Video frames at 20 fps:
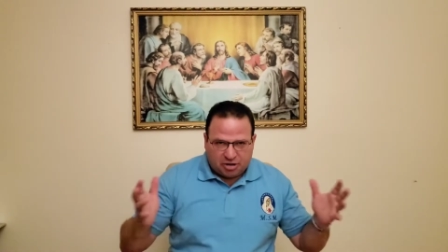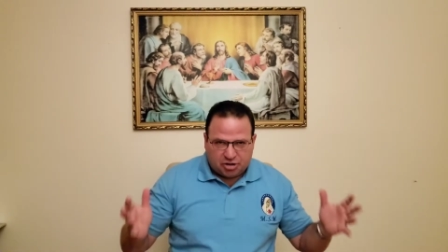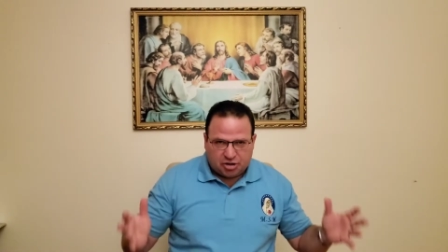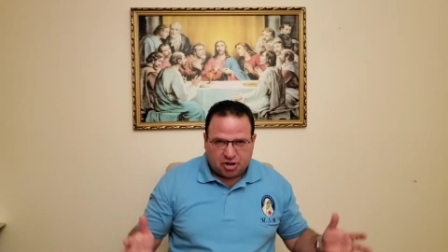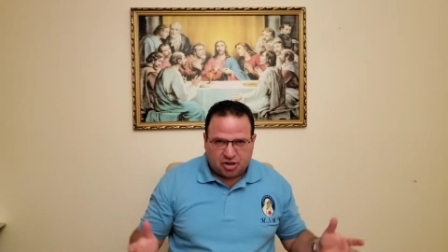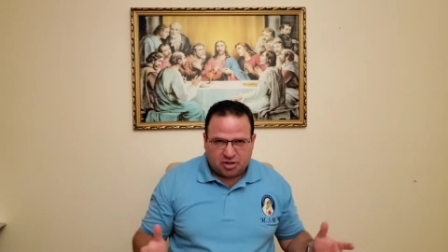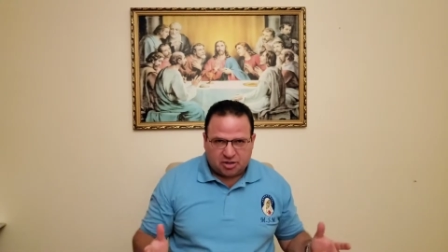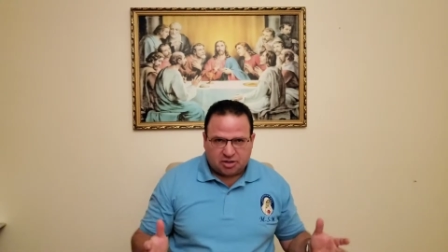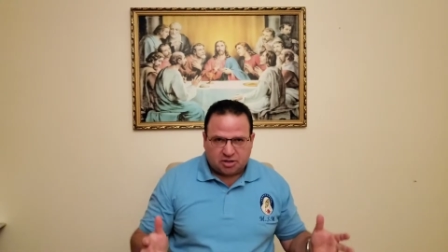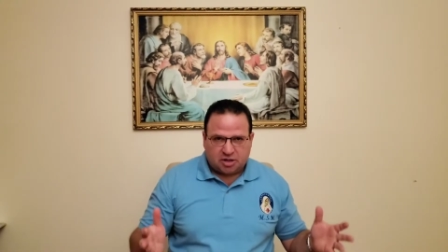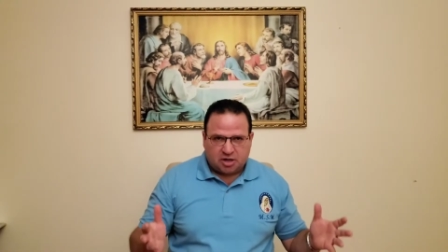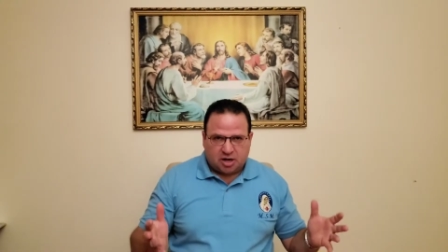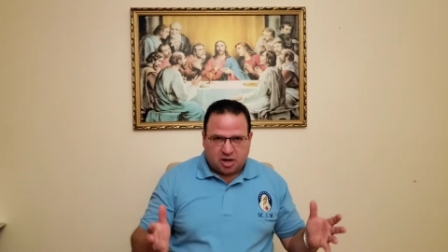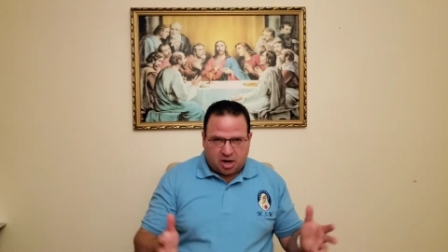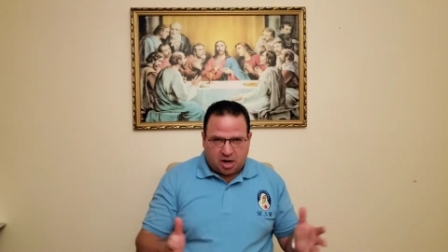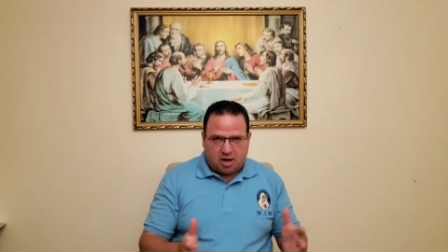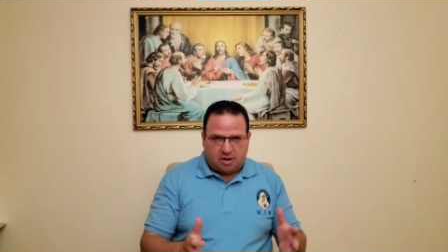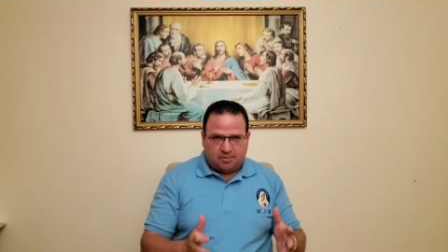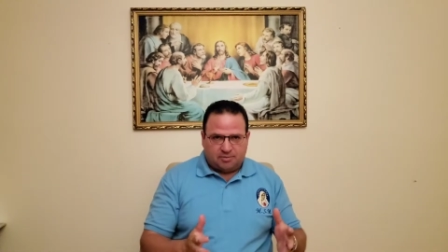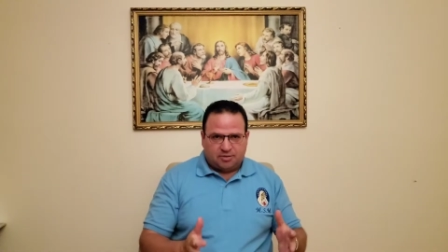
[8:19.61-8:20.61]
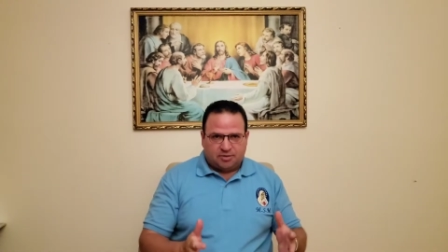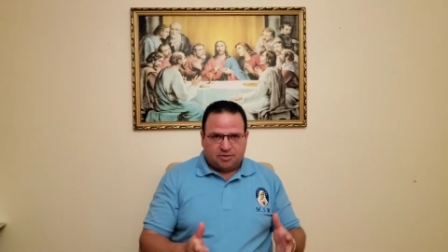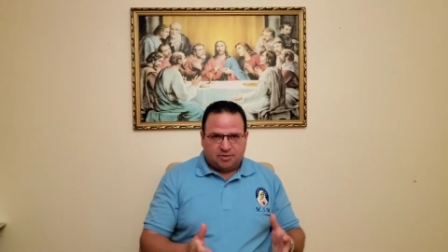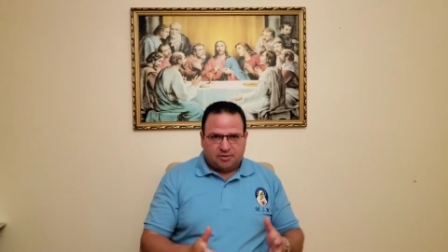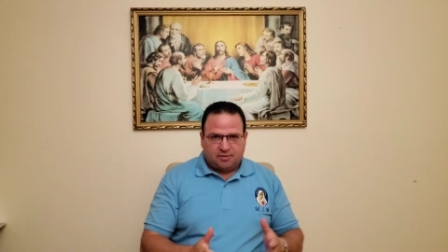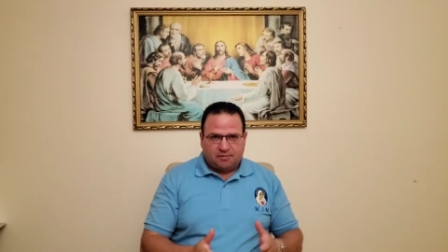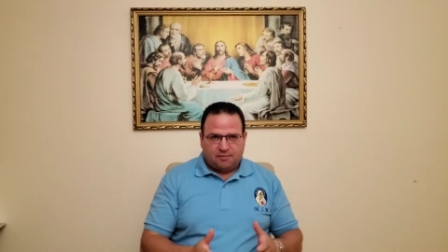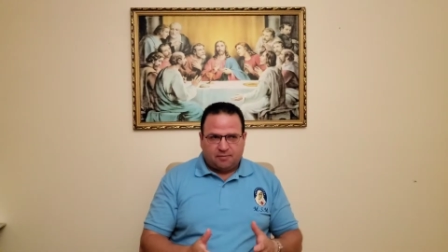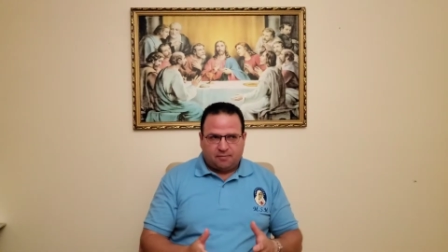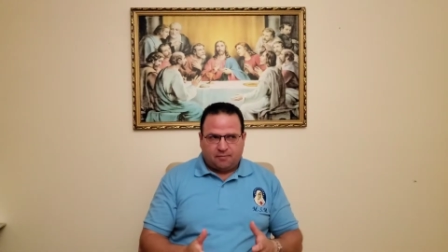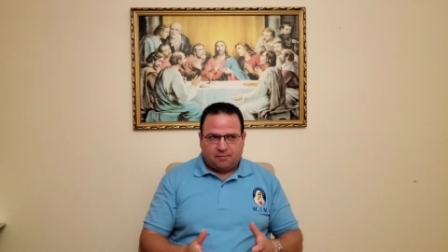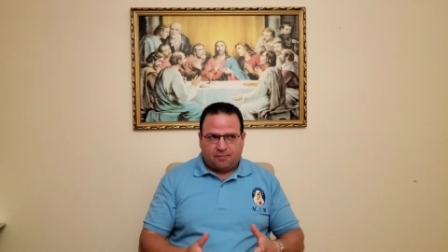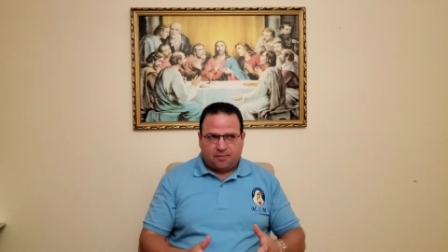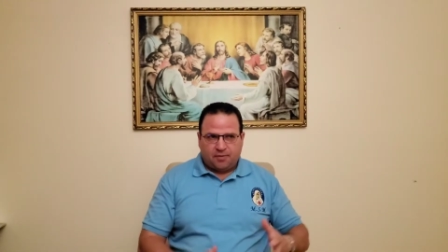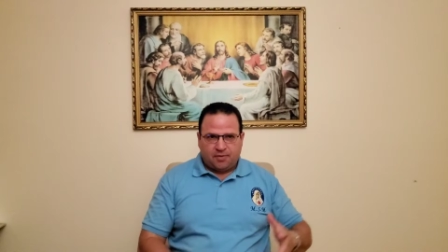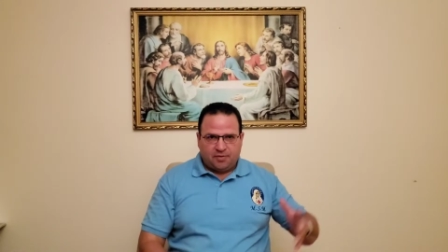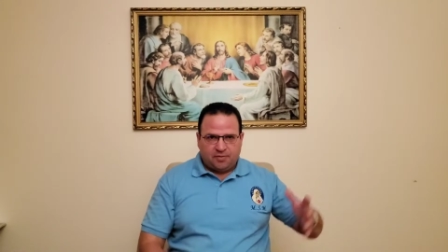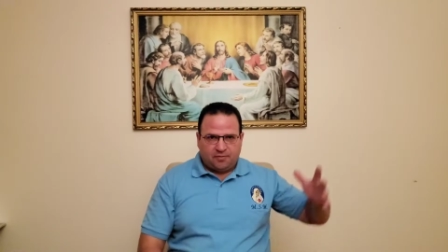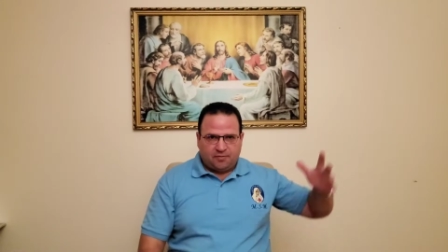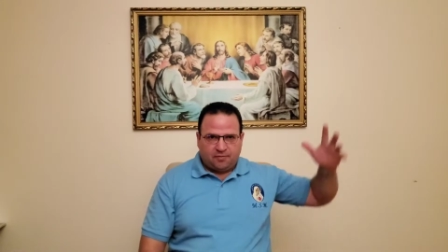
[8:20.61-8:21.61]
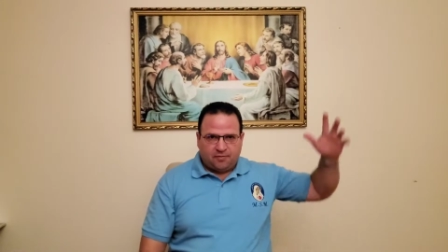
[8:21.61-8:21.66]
church comes from